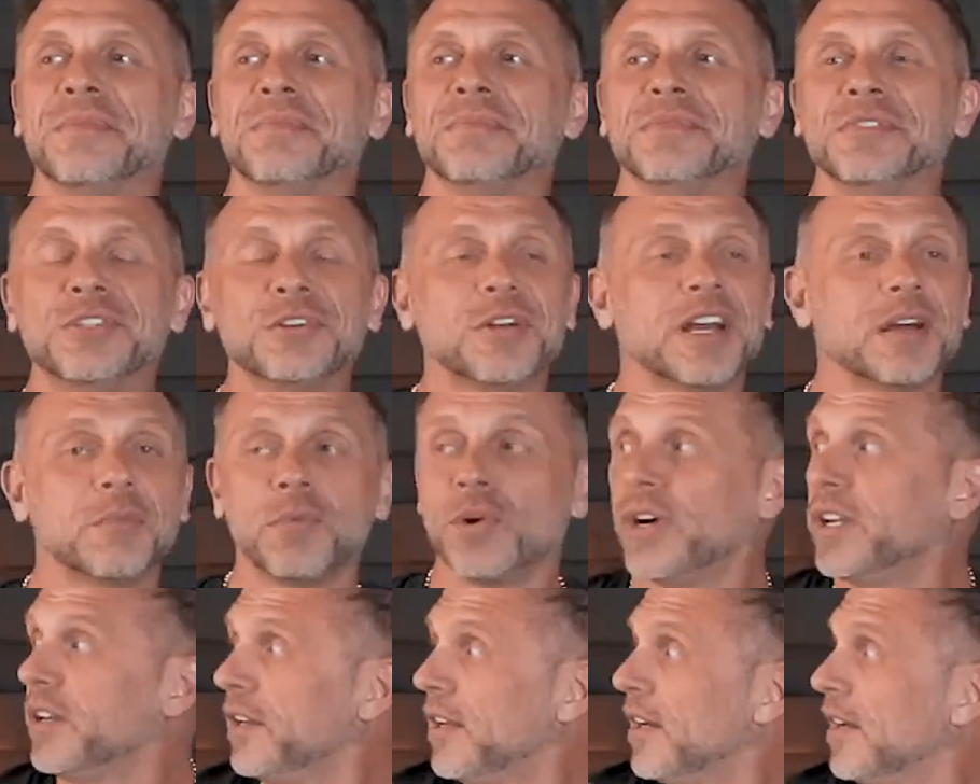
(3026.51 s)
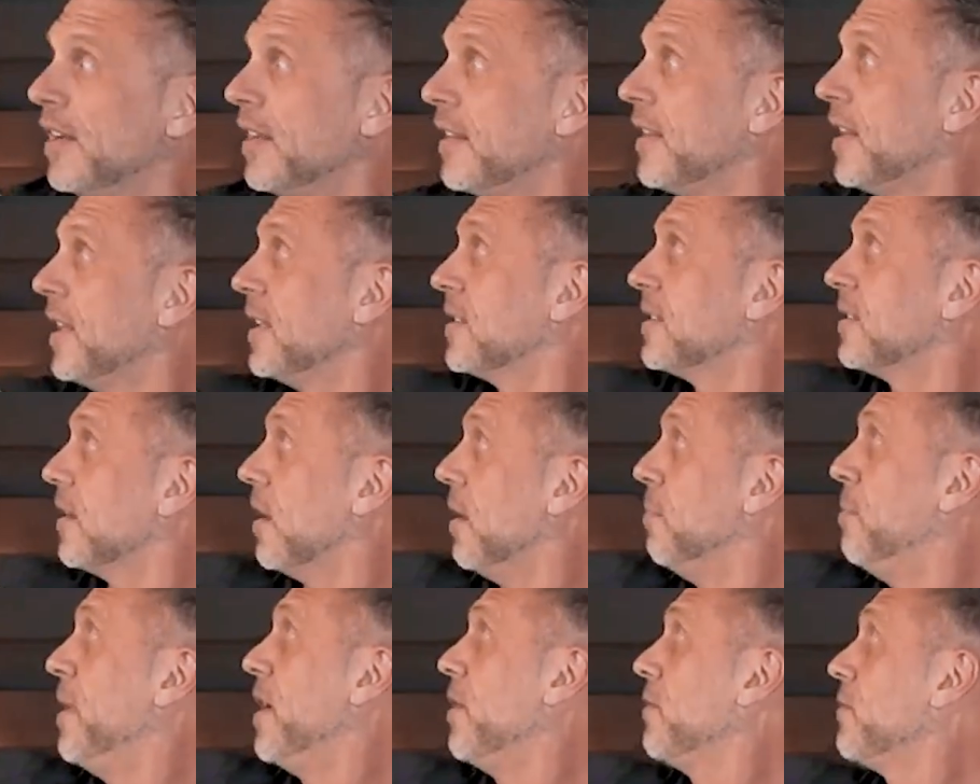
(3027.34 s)
Dude, I won this
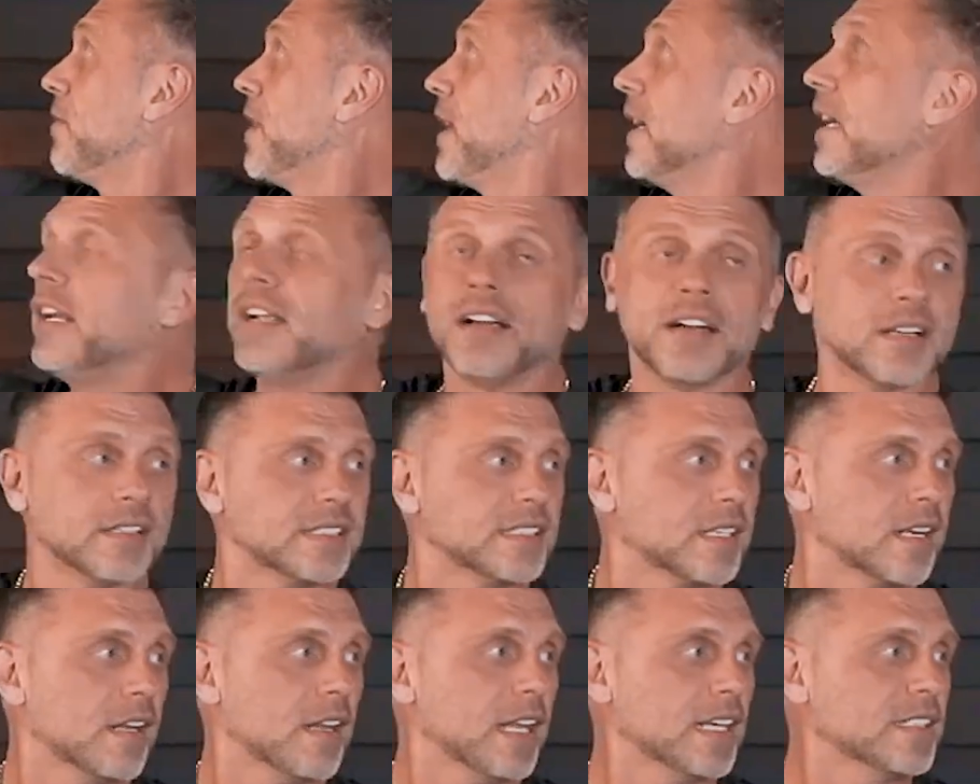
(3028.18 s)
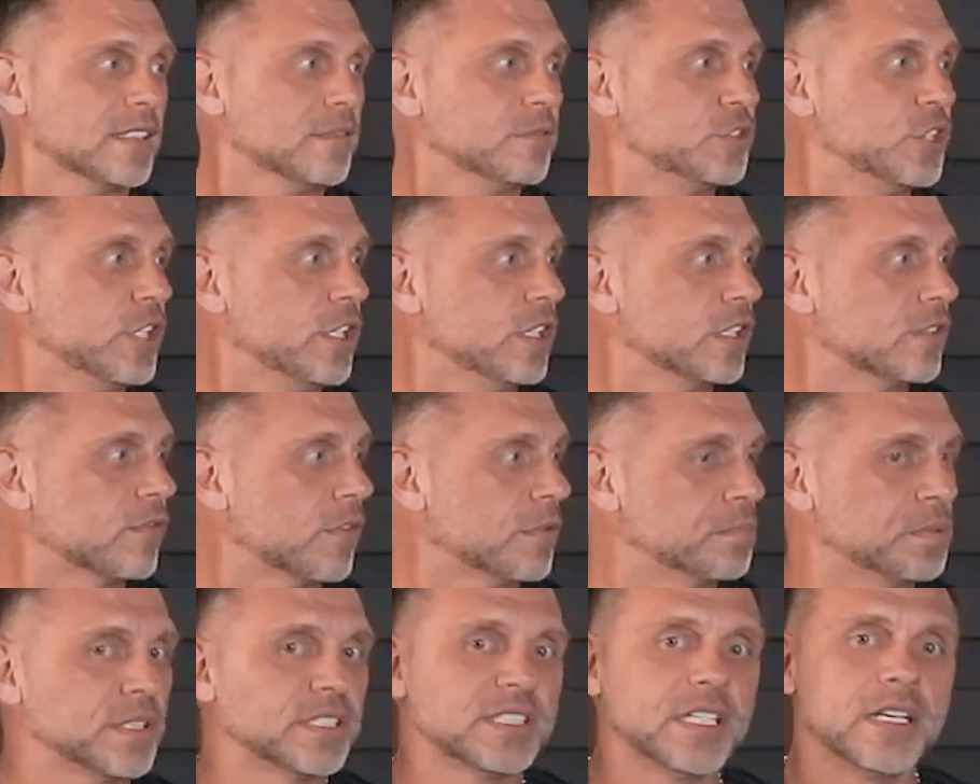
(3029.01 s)
belt right here. It's Collective Genius for
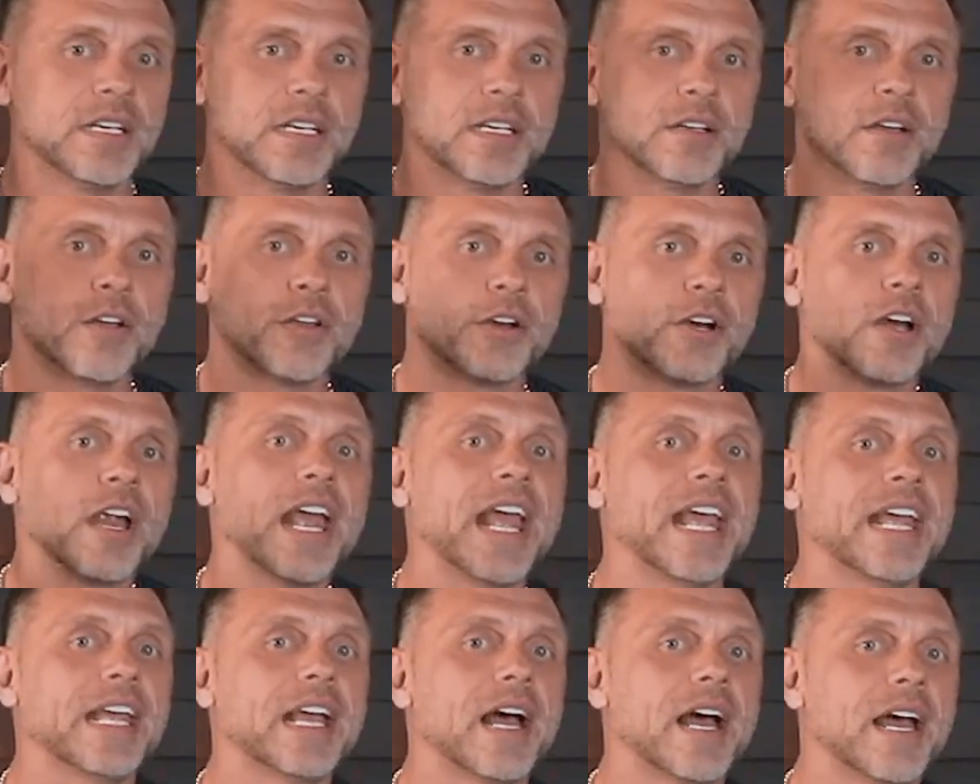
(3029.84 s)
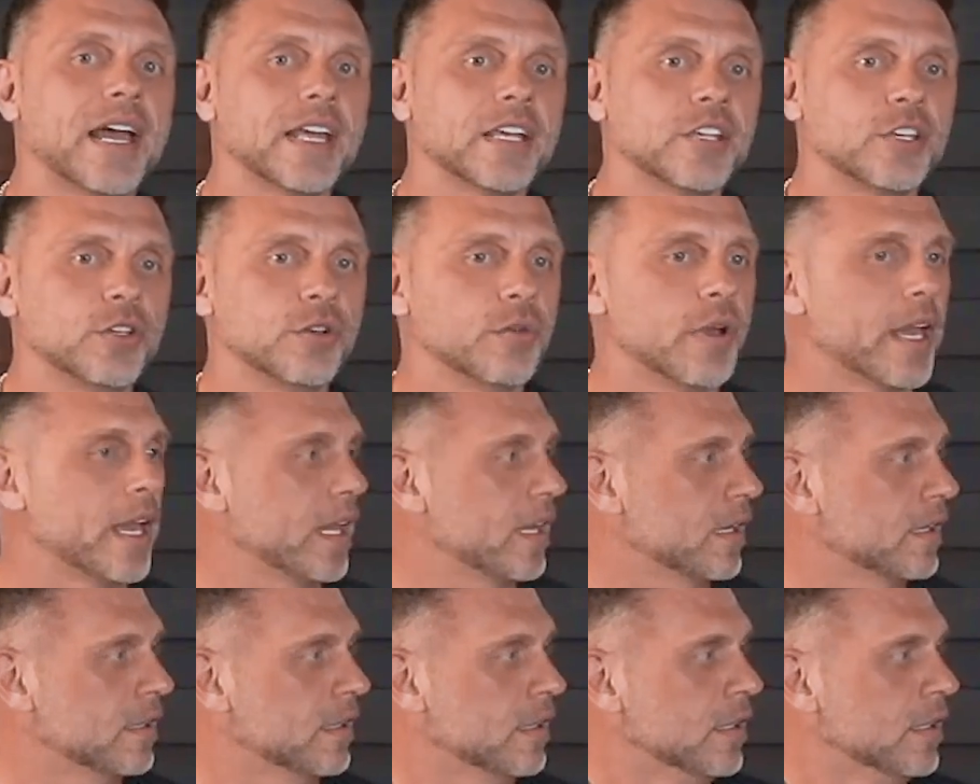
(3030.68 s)
presenting on our AI QA.